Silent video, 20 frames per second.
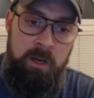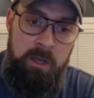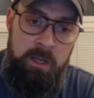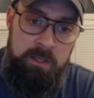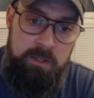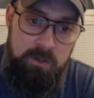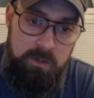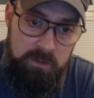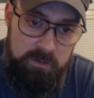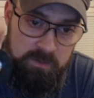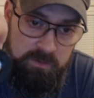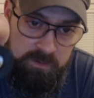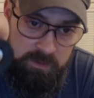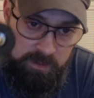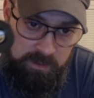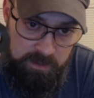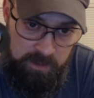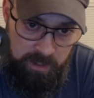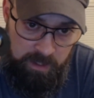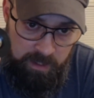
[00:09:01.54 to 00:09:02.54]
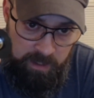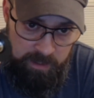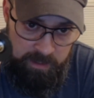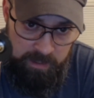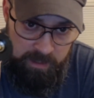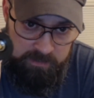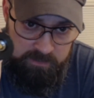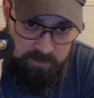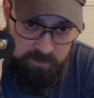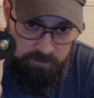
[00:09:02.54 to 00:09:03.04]
You can see that I
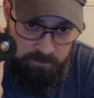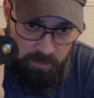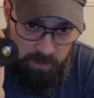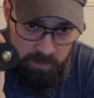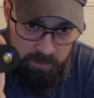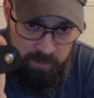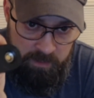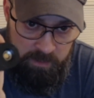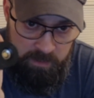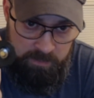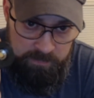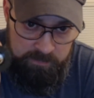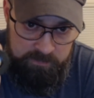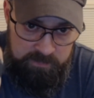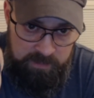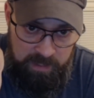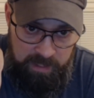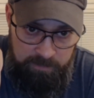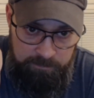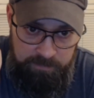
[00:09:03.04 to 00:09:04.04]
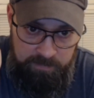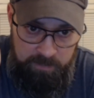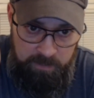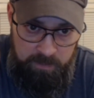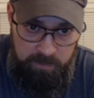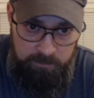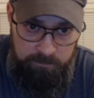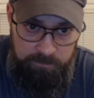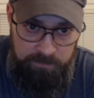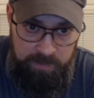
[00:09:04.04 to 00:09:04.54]
got some marking on the top
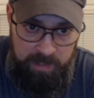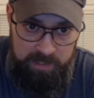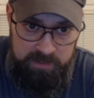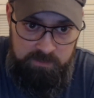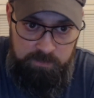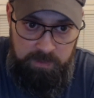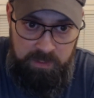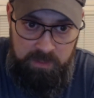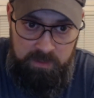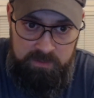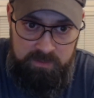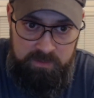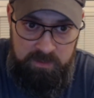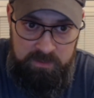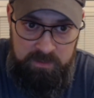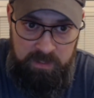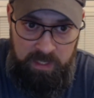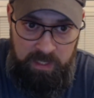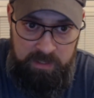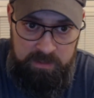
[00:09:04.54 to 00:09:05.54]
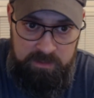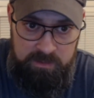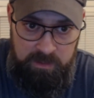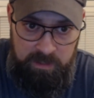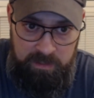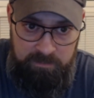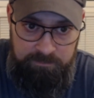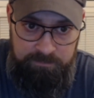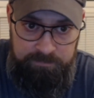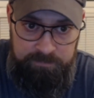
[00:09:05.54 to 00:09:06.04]
there. That's because the tanks lay
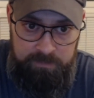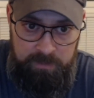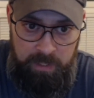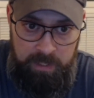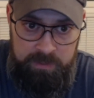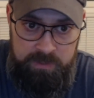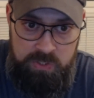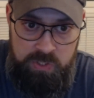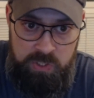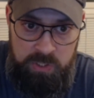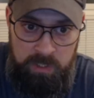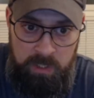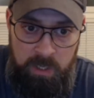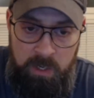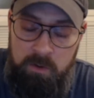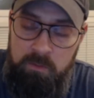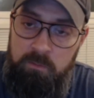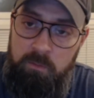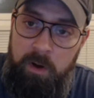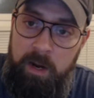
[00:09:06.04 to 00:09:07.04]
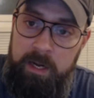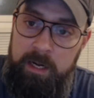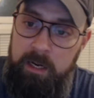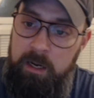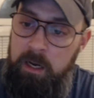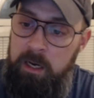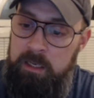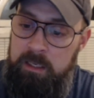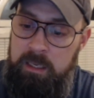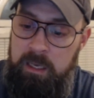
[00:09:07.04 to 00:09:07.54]
flush right
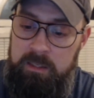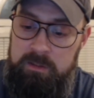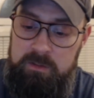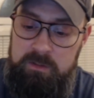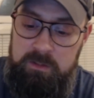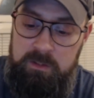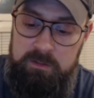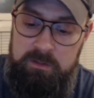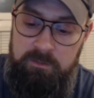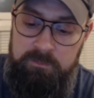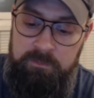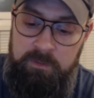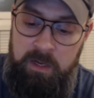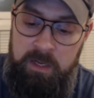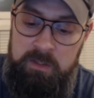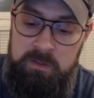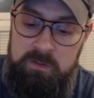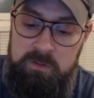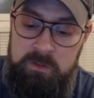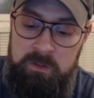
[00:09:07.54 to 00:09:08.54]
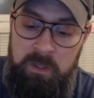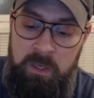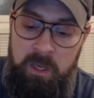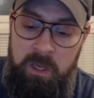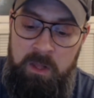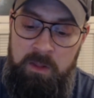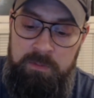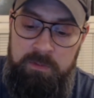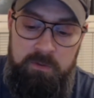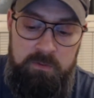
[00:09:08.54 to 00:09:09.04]
against the device.
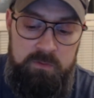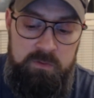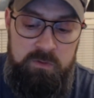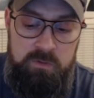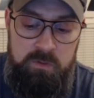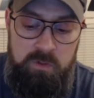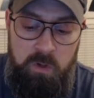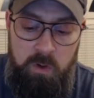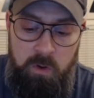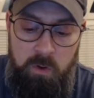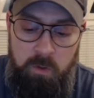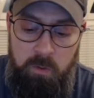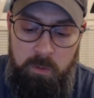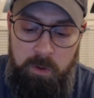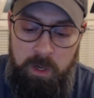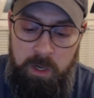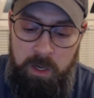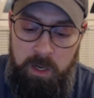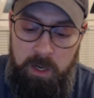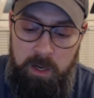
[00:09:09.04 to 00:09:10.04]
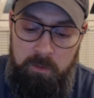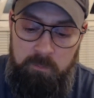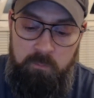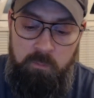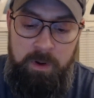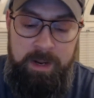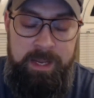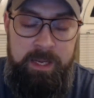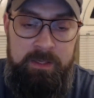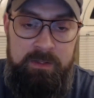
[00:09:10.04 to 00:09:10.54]
There's no
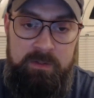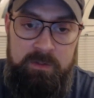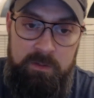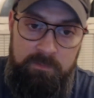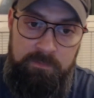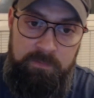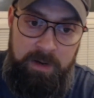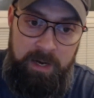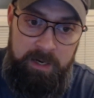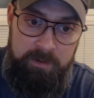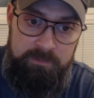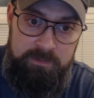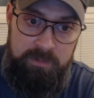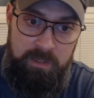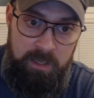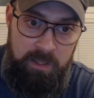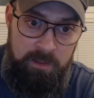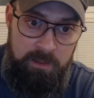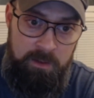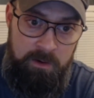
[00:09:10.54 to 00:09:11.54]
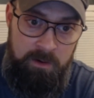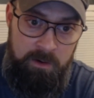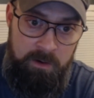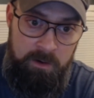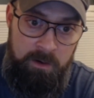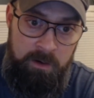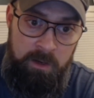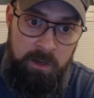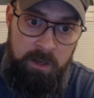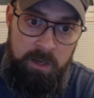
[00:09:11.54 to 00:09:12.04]
raised 510 there.
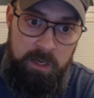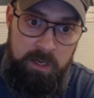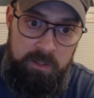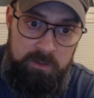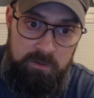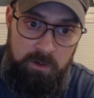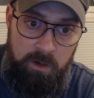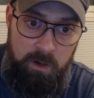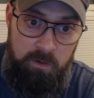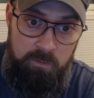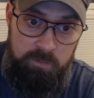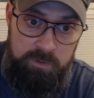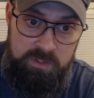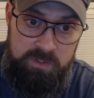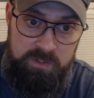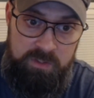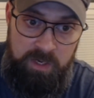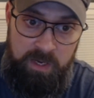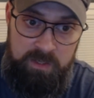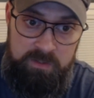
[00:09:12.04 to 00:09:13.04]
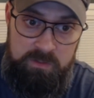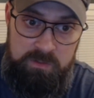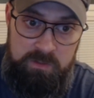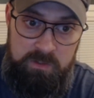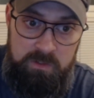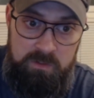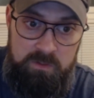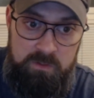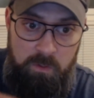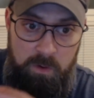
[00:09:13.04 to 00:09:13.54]
It's all
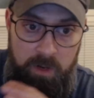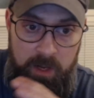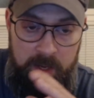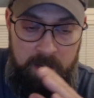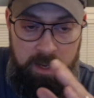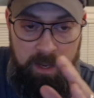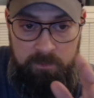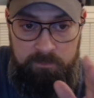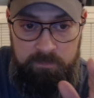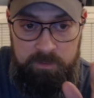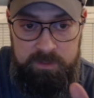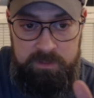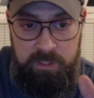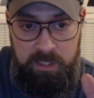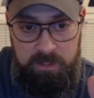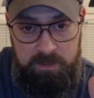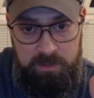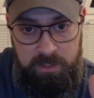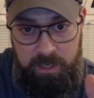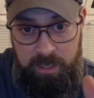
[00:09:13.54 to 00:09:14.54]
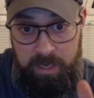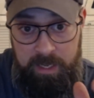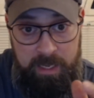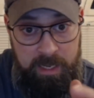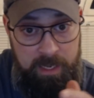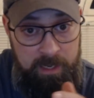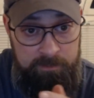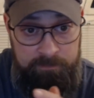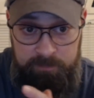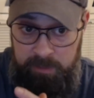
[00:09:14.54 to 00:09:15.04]
recessed. So every tank that I
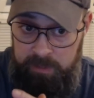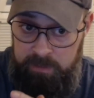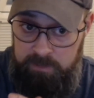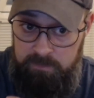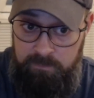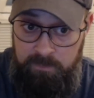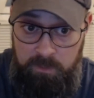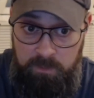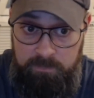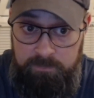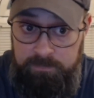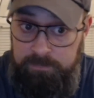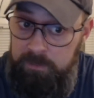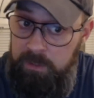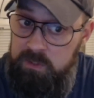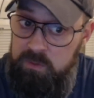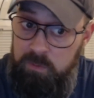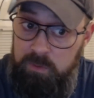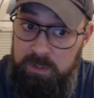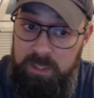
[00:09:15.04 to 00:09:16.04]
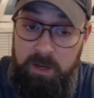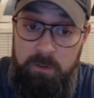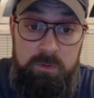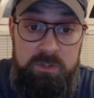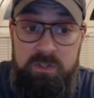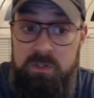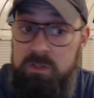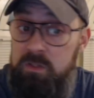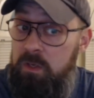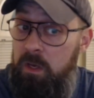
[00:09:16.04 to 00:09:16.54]
have lays very flush with that, which
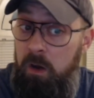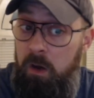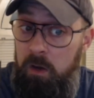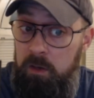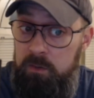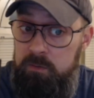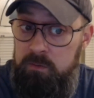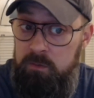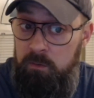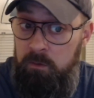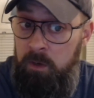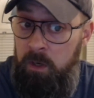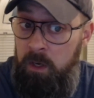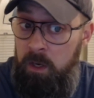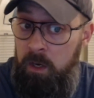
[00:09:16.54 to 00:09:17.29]
is also